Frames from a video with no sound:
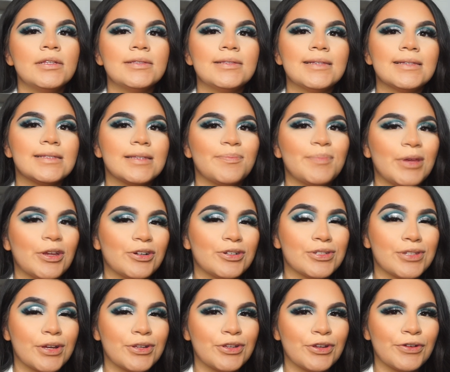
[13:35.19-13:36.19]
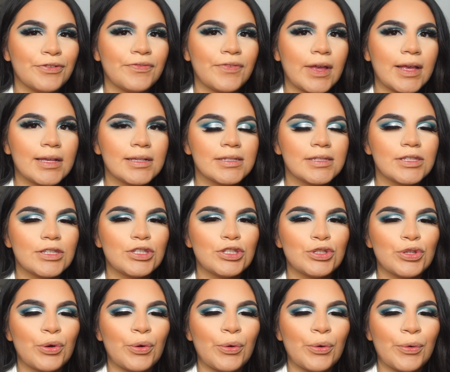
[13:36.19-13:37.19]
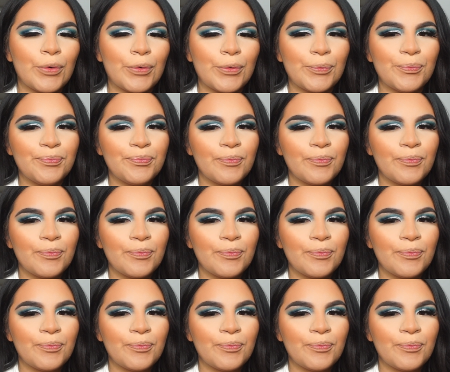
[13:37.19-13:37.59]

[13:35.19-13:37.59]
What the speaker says: disappears on your face, so